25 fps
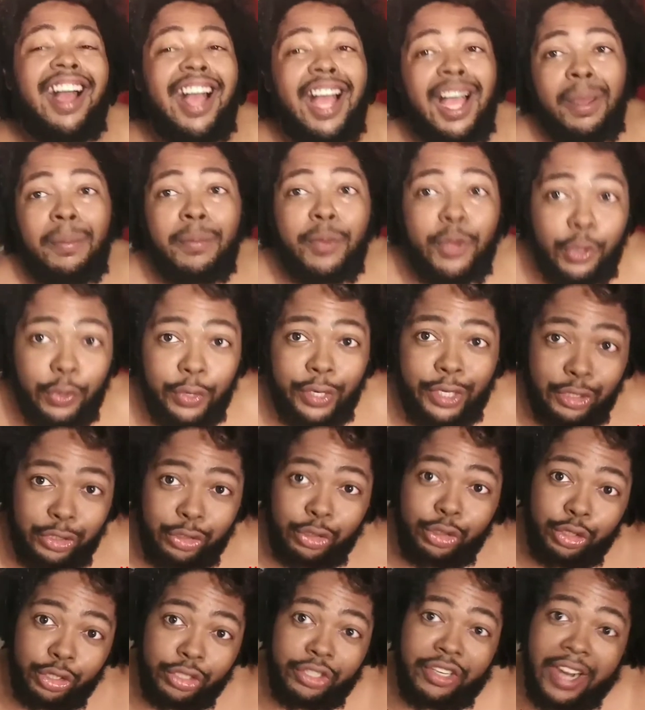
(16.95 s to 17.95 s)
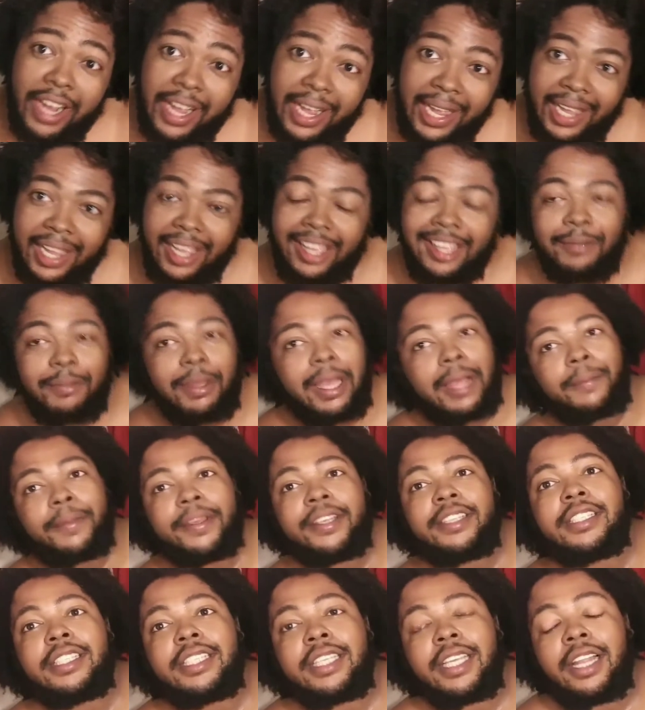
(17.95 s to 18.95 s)
I'm going to try my
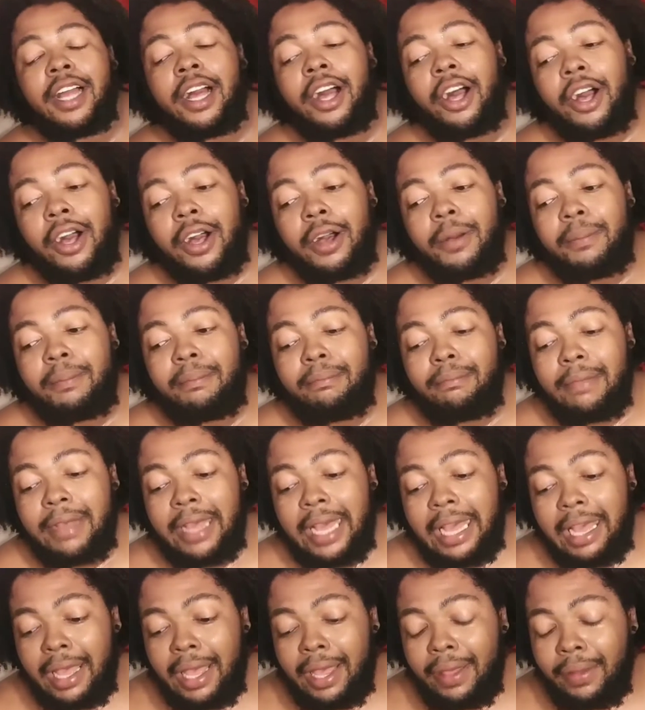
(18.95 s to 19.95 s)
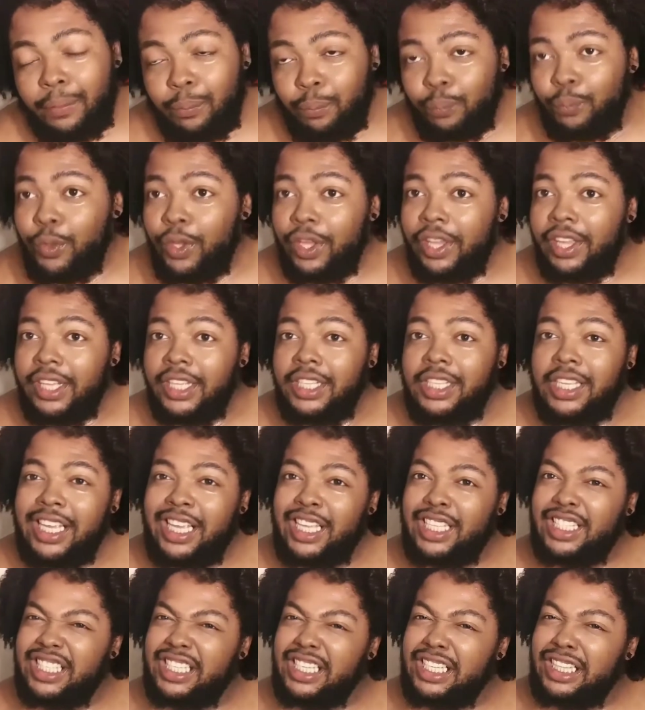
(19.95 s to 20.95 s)
best to get all my
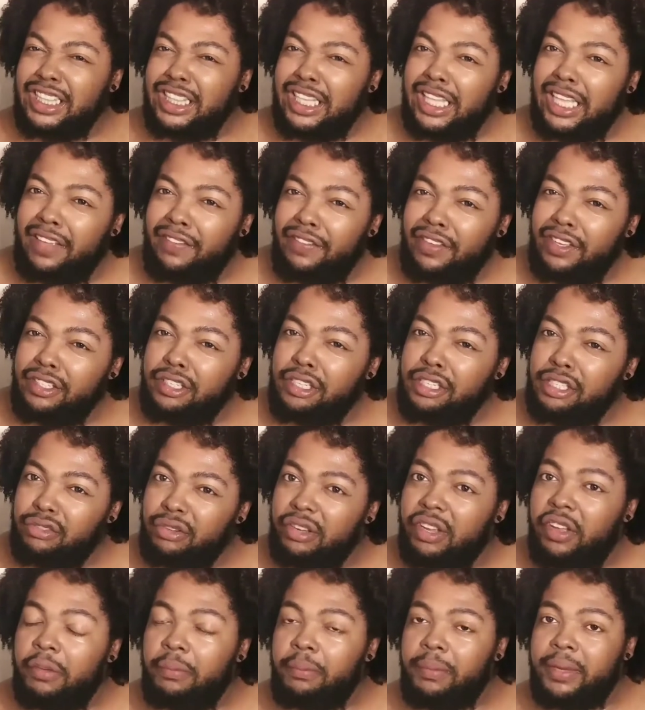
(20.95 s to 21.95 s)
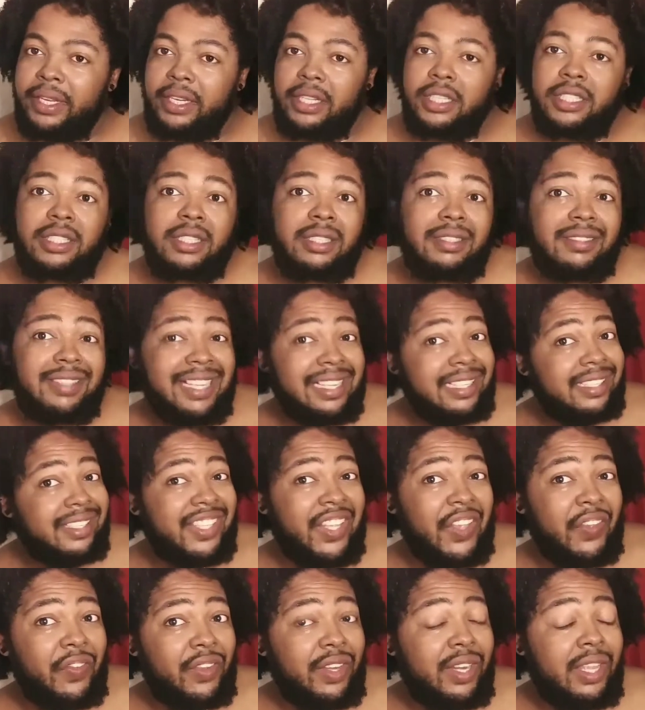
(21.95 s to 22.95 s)
into 11 to 12 minutes. And that's
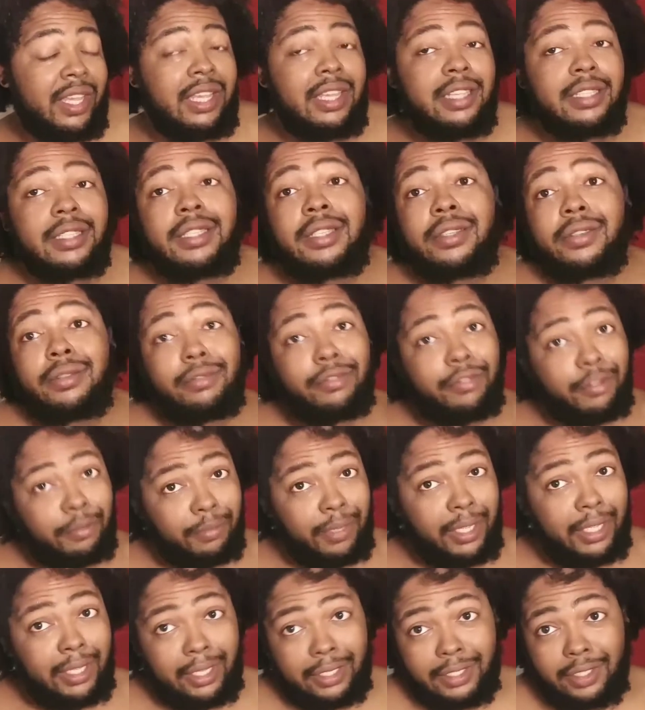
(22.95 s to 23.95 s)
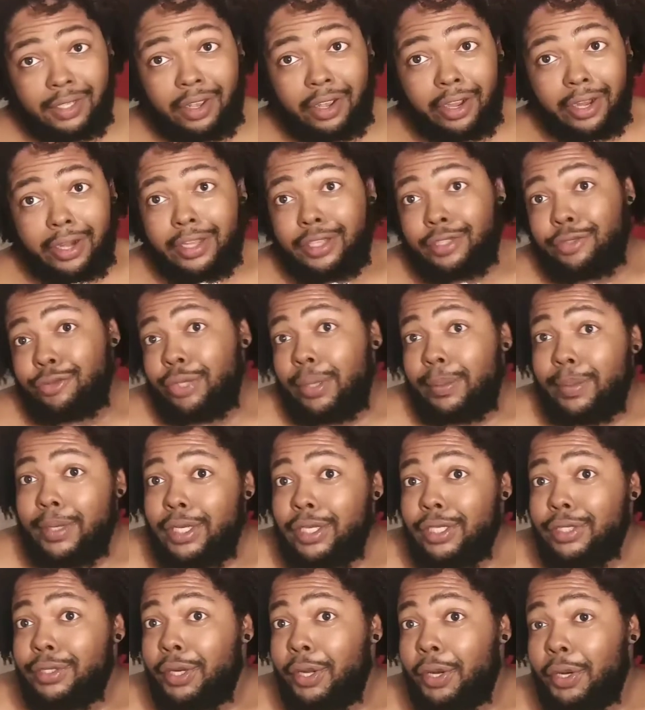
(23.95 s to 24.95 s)
seven days, so for me, that's hard because you know, I'm
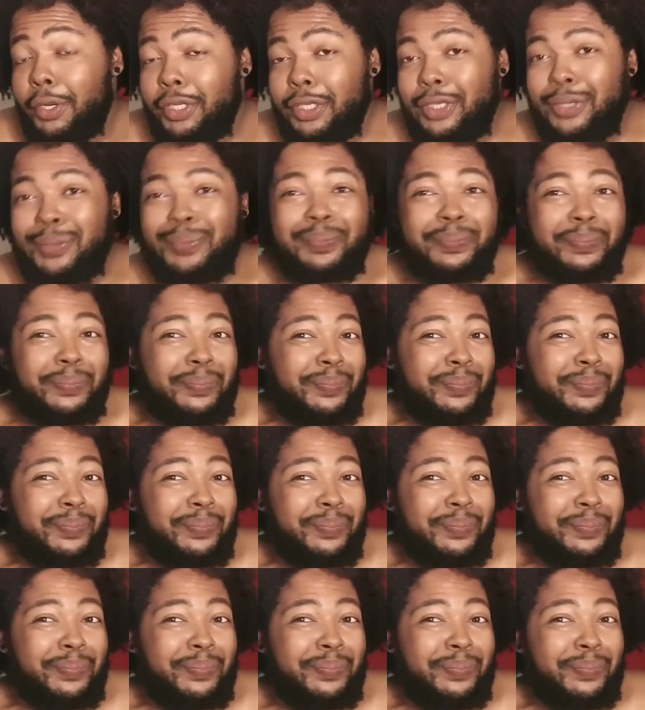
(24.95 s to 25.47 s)
a little talker